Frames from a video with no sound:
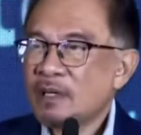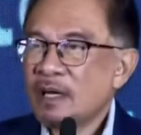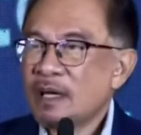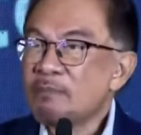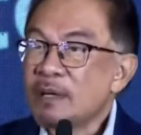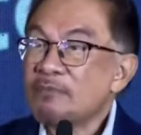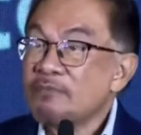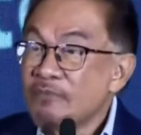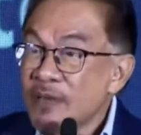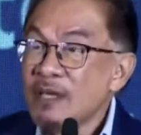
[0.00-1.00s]
and must
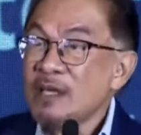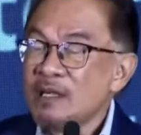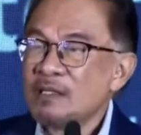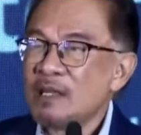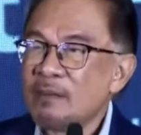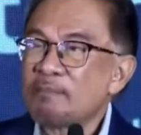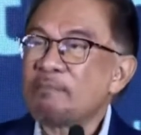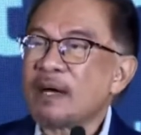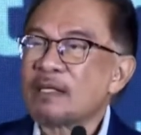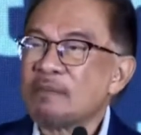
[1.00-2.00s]
feel they are
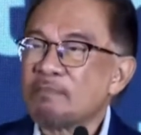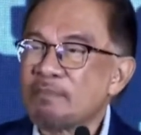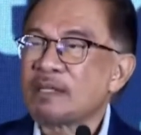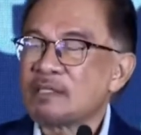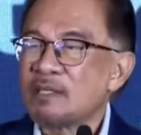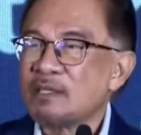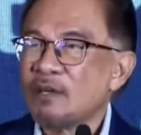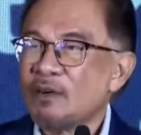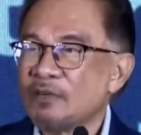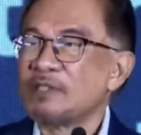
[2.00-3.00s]
part and parcel
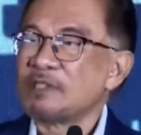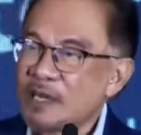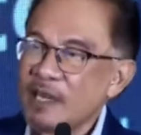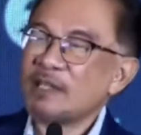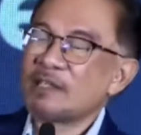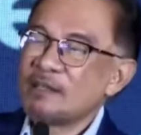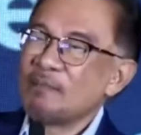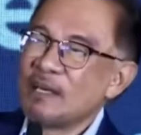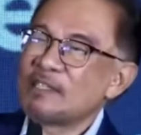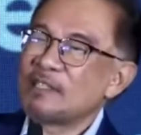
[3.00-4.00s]
of this great
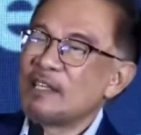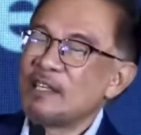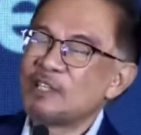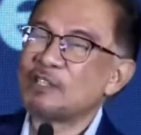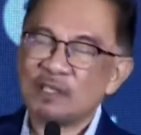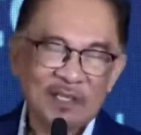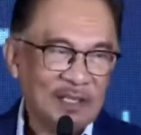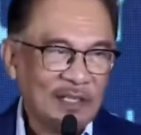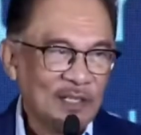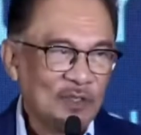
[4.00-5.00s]
Malaysian nation.
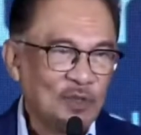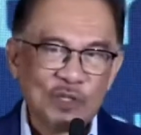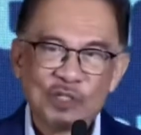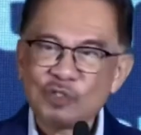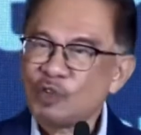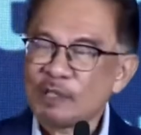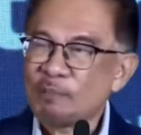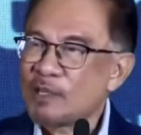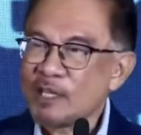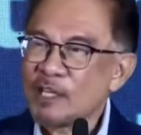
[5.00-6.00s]
So it is not
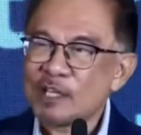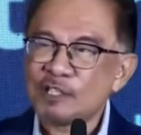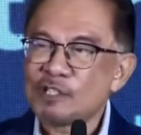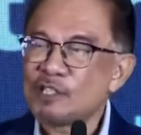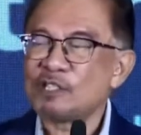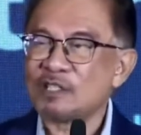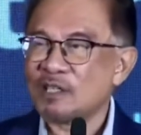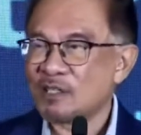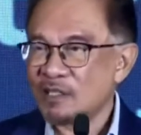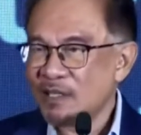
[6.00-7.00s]
something
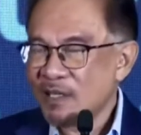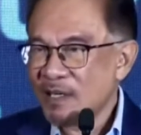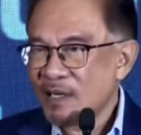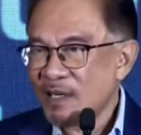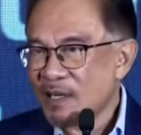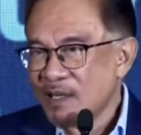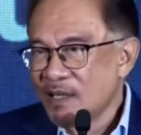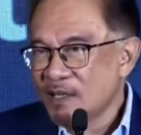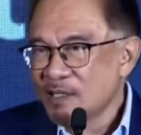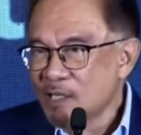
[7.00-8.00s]
inconsistent. And I think
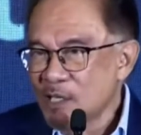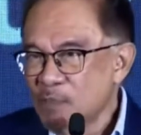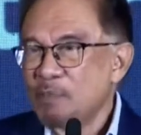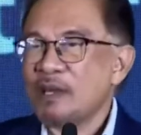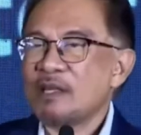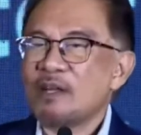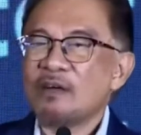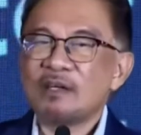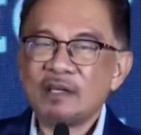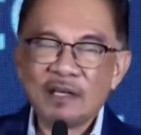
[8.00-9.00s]
this is the spirit
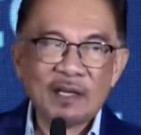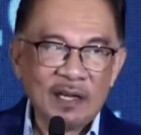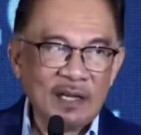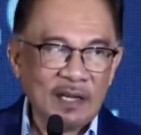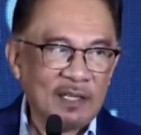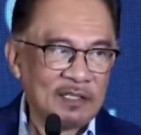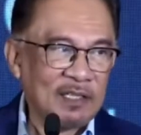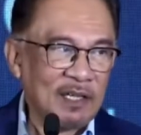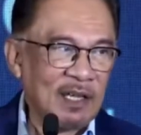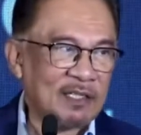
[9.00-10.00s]

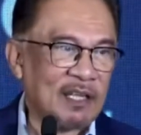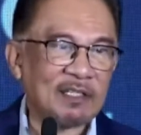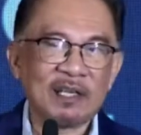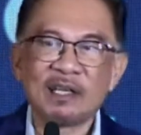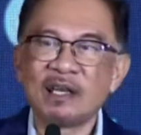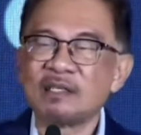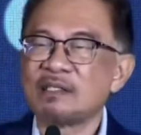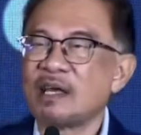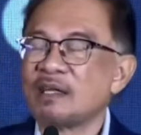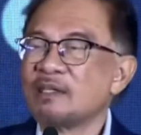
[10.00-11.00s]
essentially in
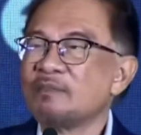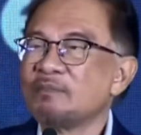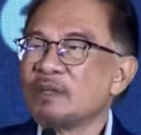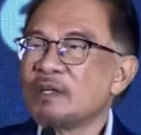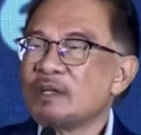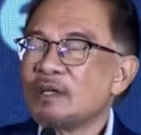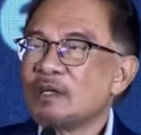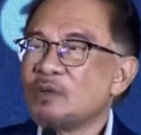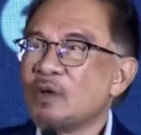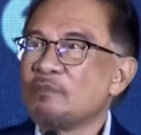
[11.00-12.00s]
ASEAN.
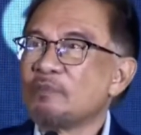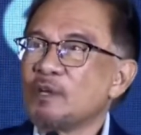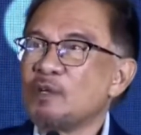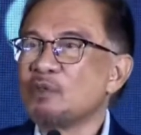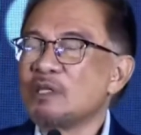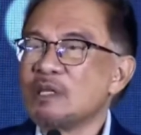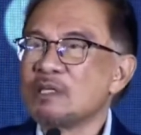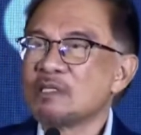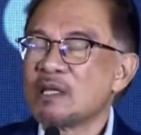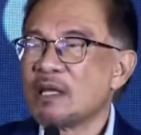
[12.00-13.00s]
You have produced
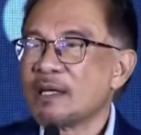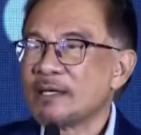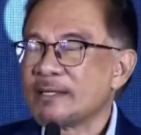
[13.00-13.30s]
leaders like